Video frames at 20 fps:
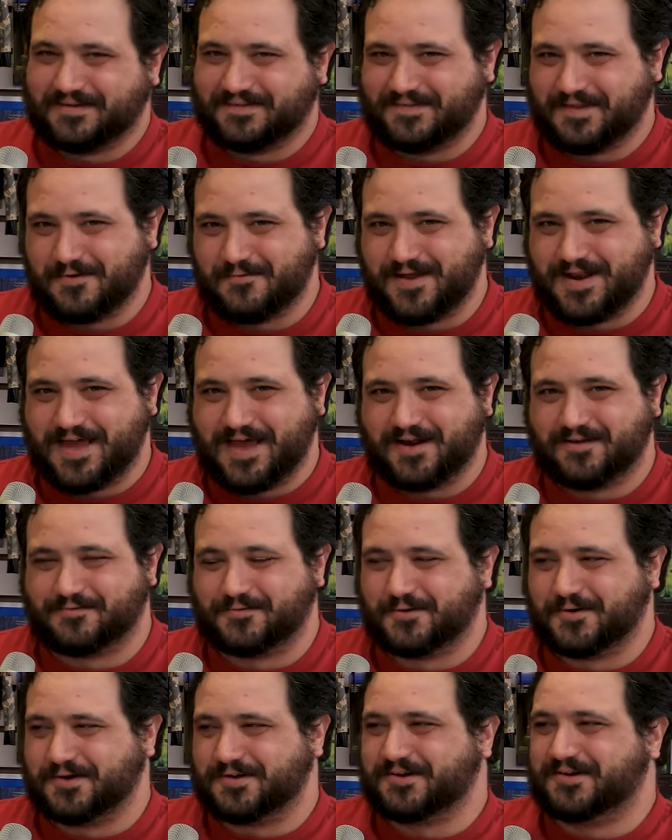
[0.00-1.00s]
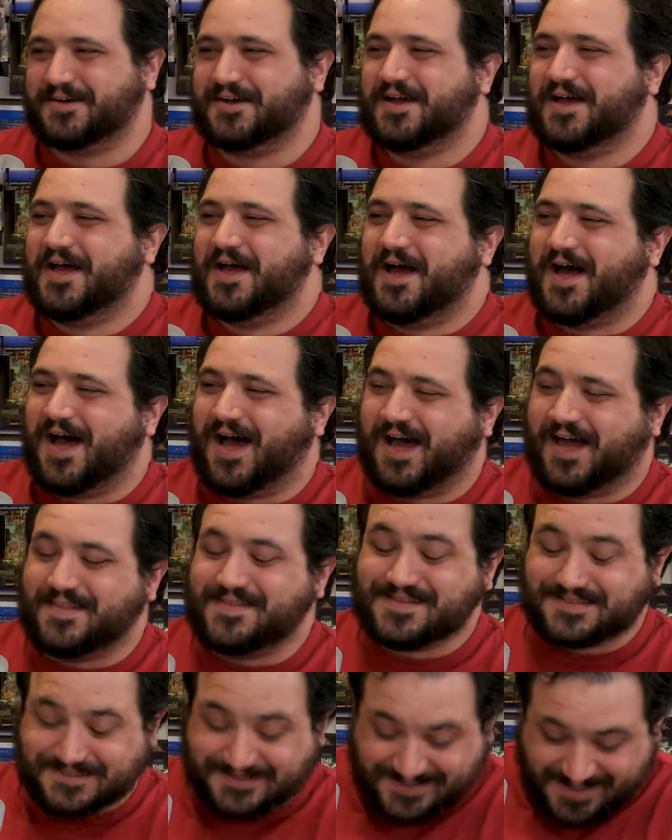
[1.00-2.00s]
They went out of order. Uh,
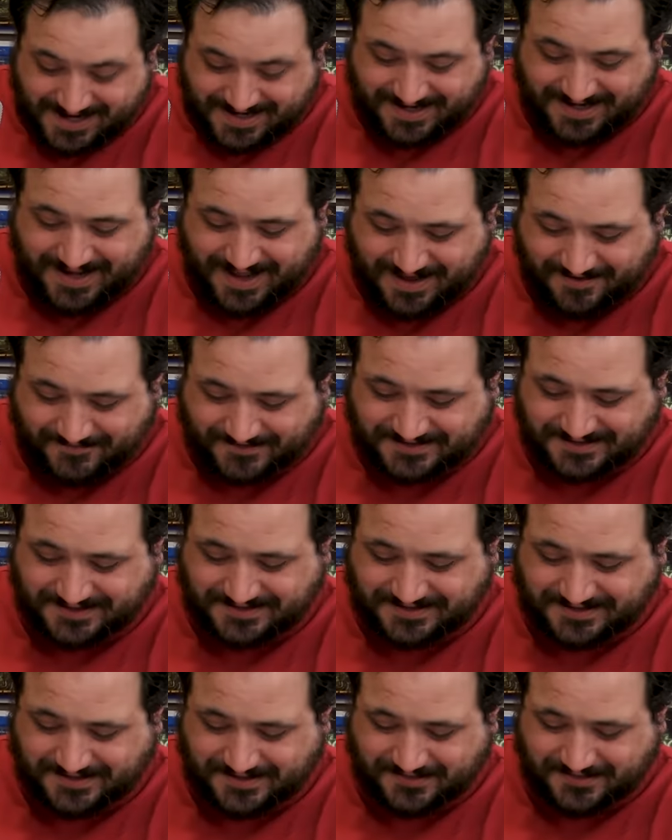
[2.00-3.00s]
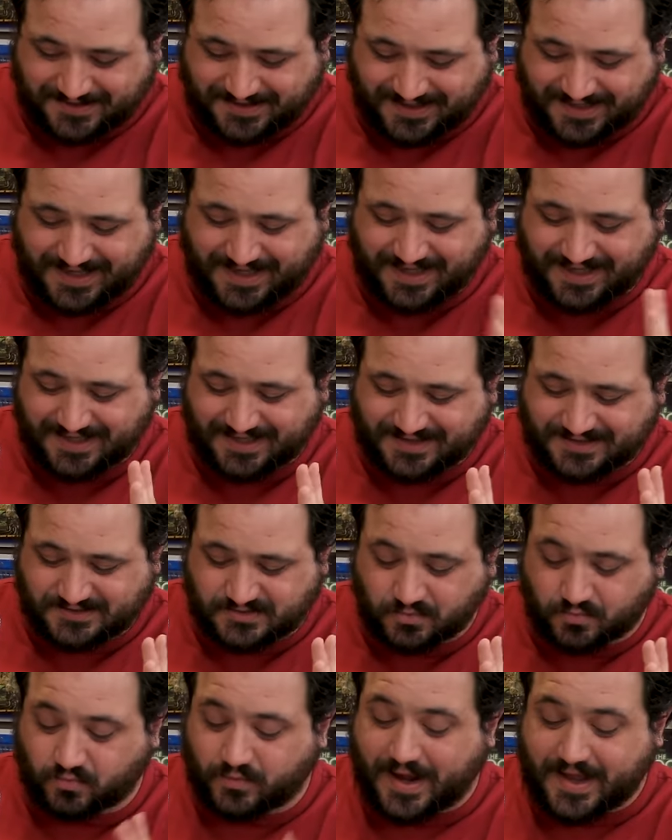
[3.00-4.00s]
and the second half of season three
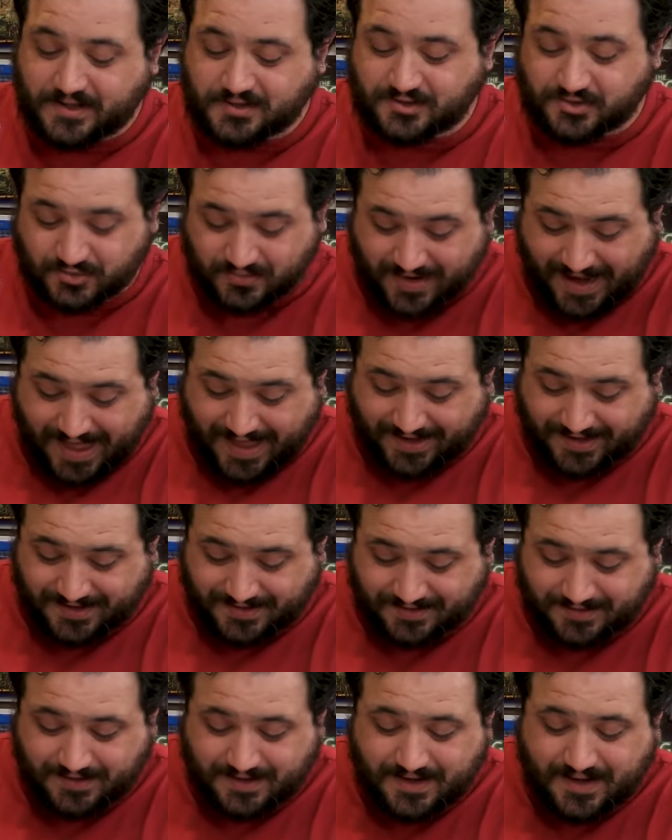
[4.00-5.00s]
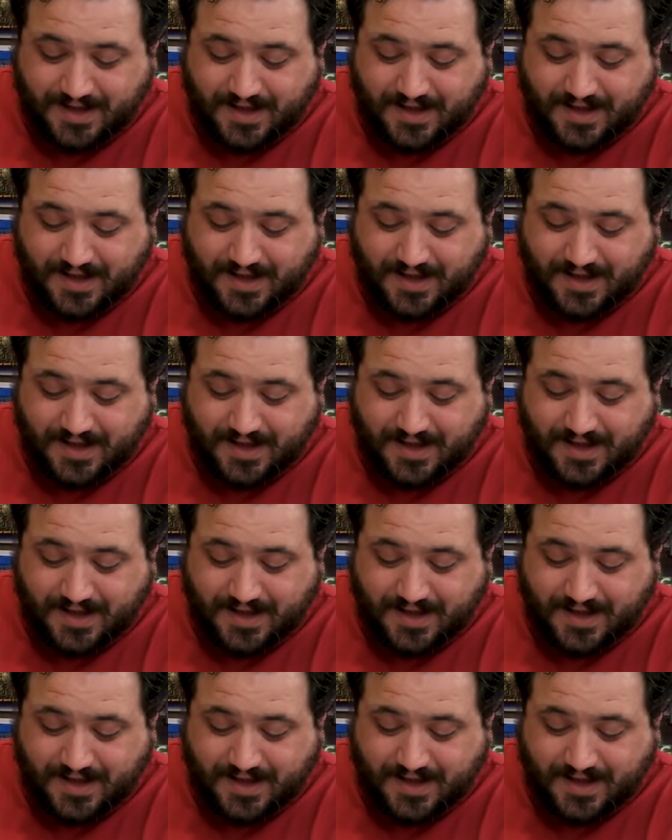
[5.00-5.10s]
is Red Dragon.